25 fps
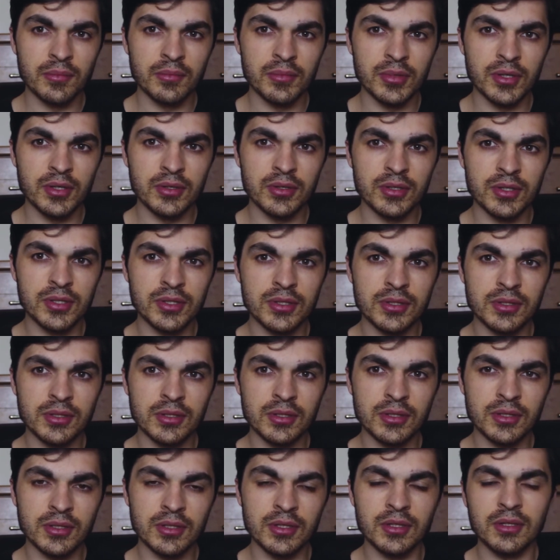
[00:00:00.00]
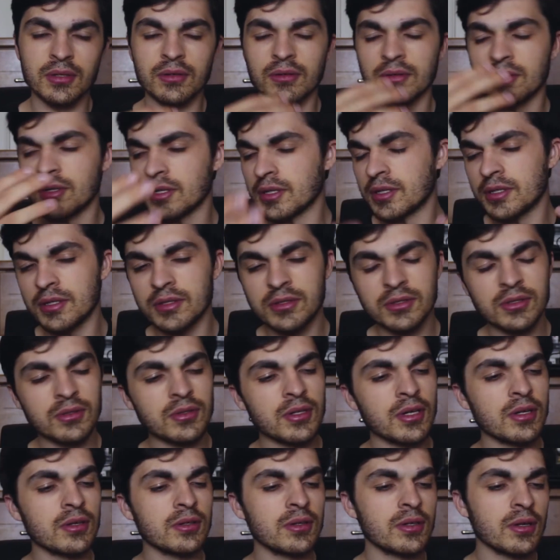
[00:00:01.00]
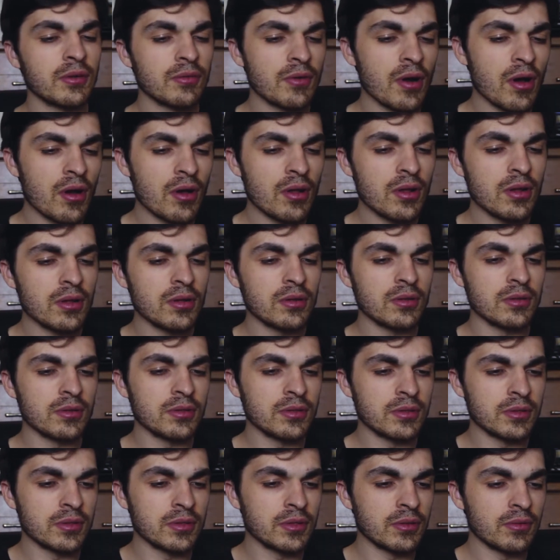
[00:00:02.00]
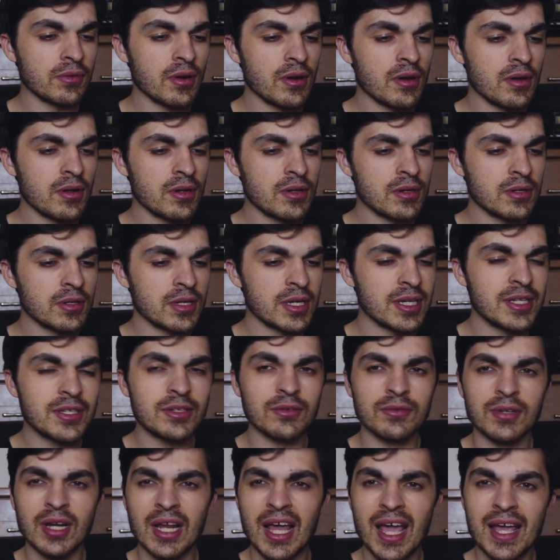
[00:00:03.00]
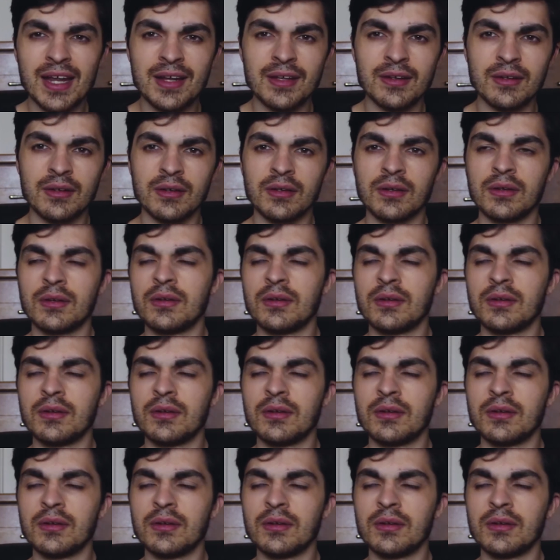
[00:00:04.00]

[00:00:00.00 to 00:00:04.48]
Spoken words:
because so they're all interrelated,